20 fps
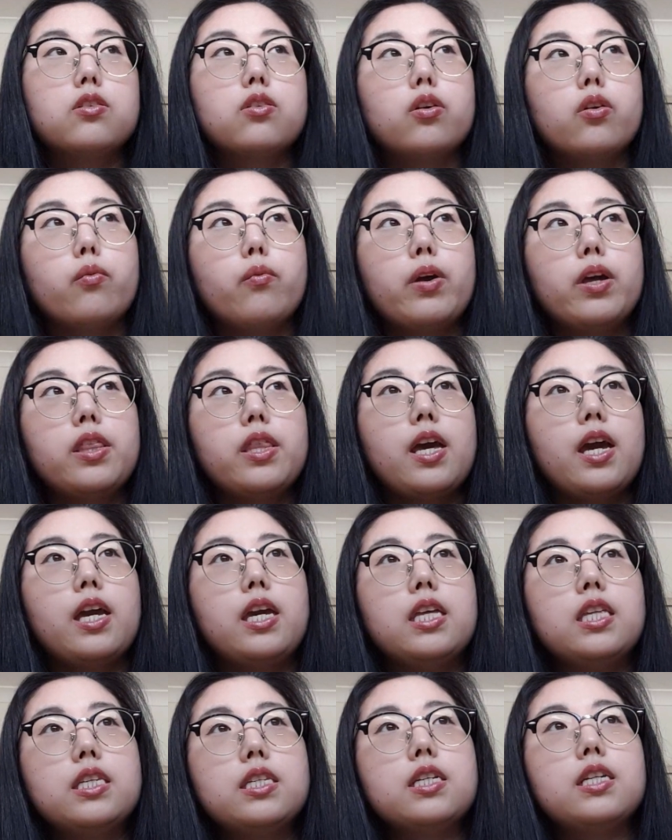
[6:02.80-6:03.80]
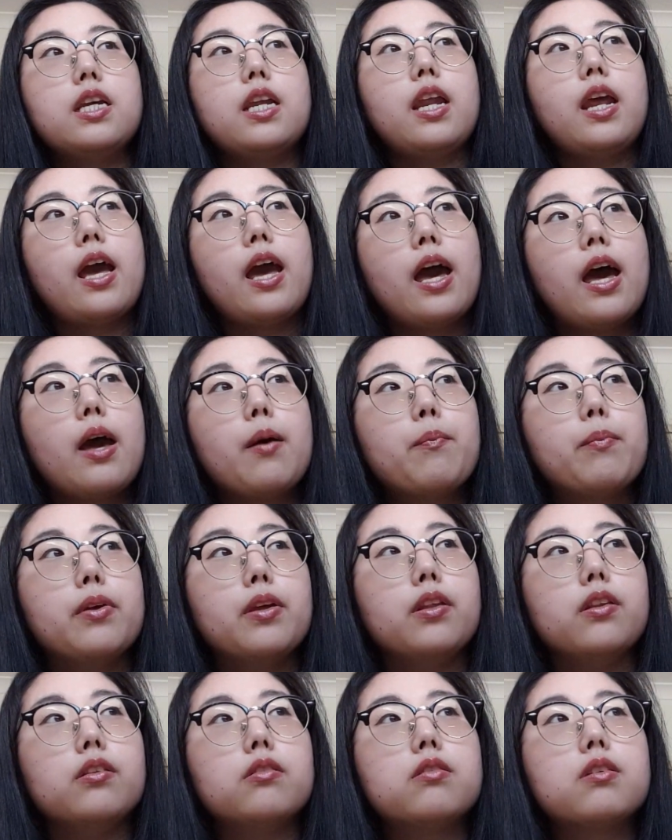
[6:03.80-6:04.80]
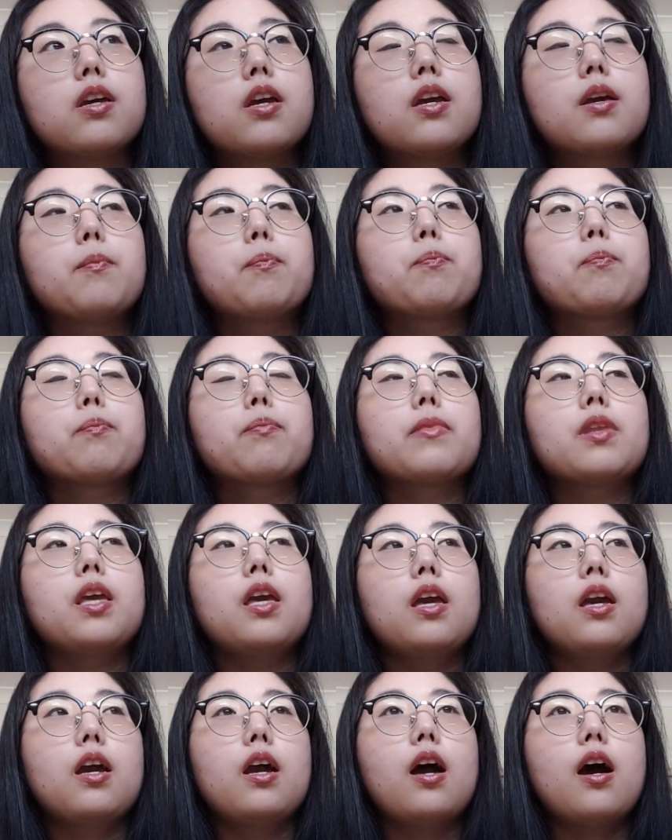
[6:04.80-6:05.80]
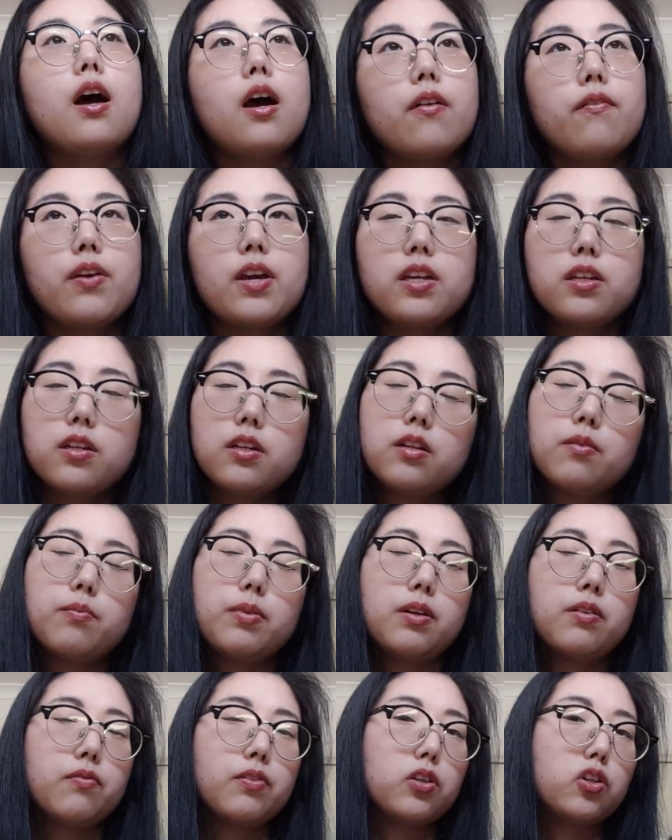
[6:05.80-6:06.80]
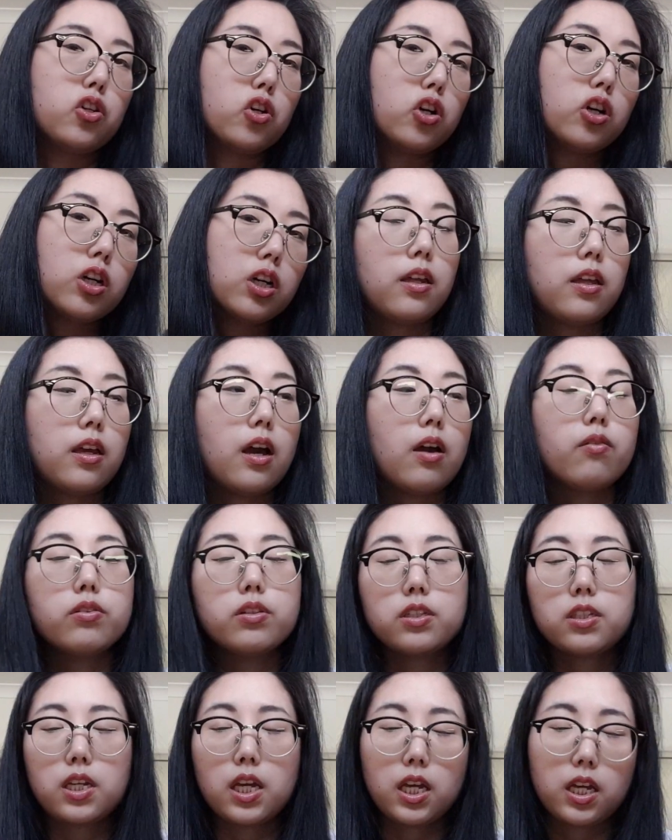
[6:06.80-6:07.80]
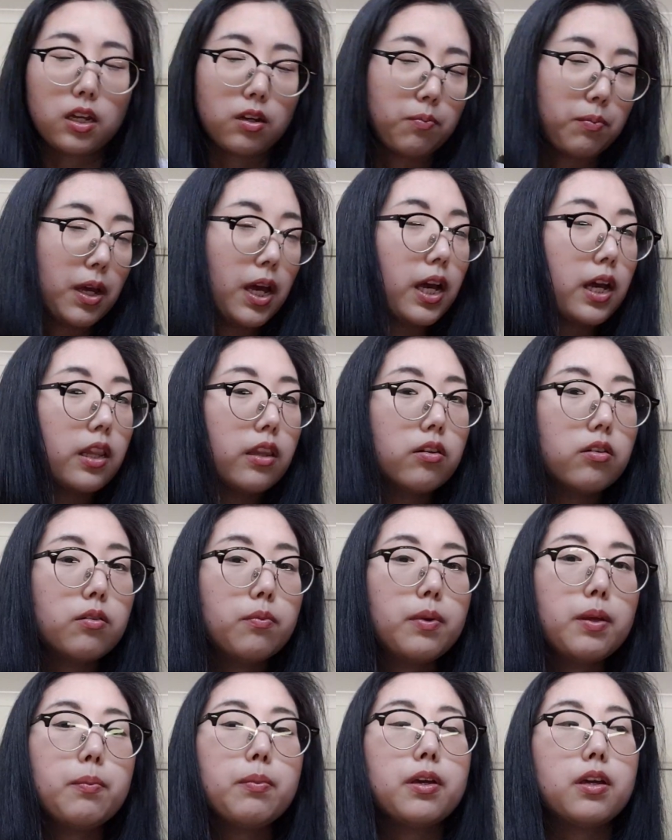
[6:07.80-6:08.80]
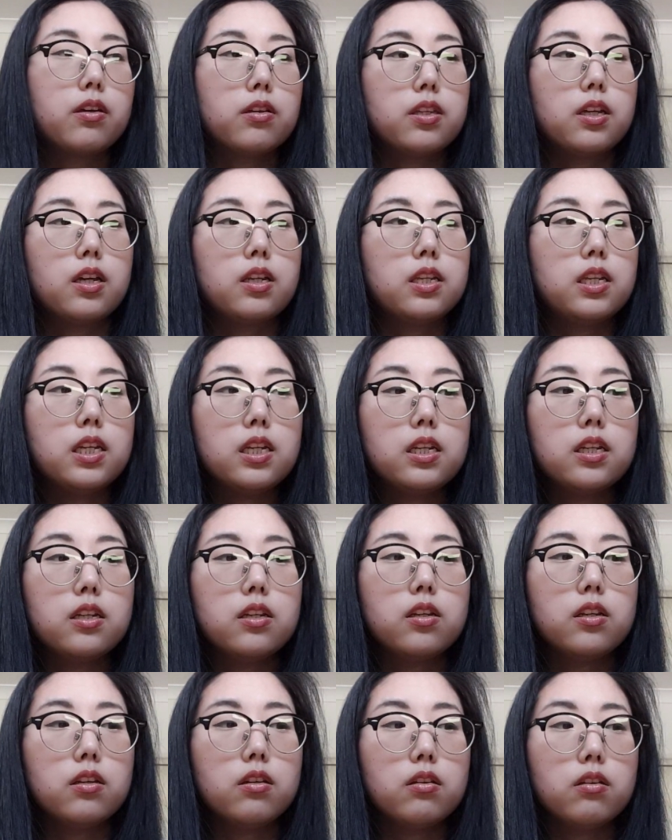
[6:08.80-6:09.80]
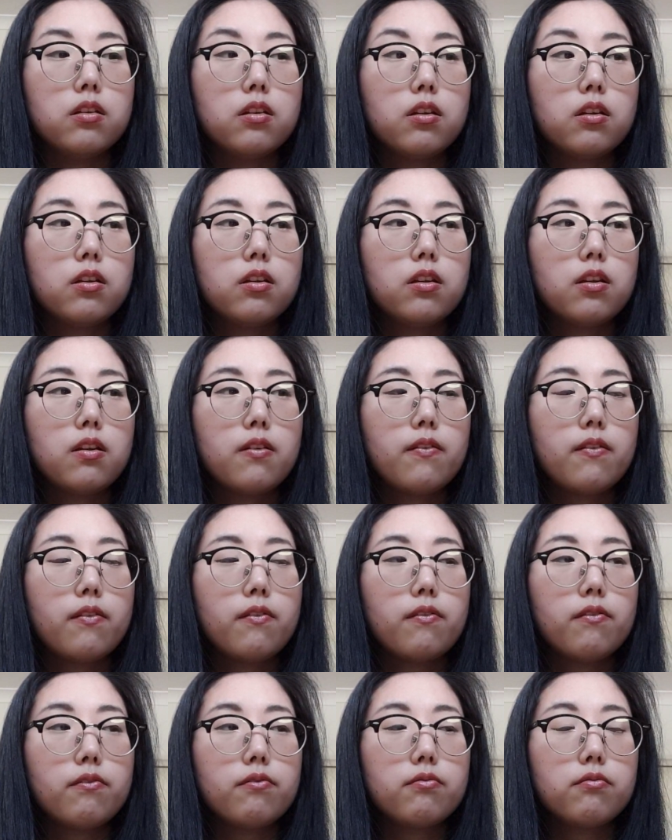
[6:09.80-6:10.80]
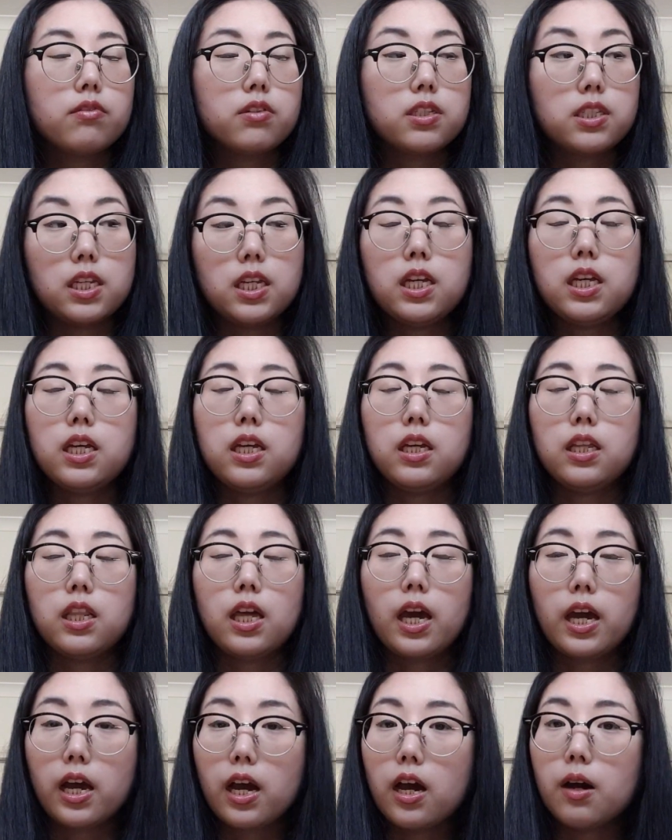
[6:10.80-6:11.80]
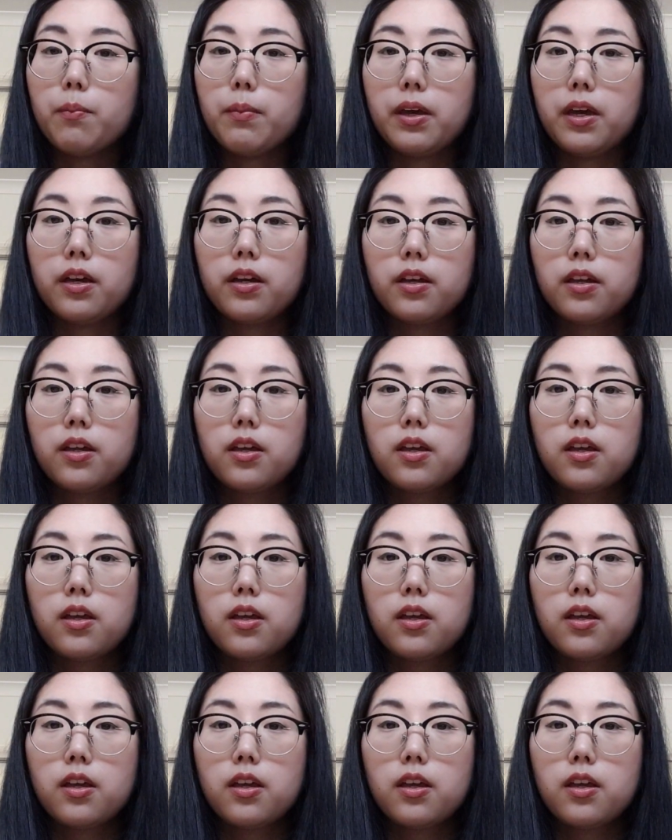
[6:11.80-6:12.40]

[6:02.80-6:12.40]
so when that incident happens, I found it a bit of a shock. I was taken back a little bit because I didn't see that coming.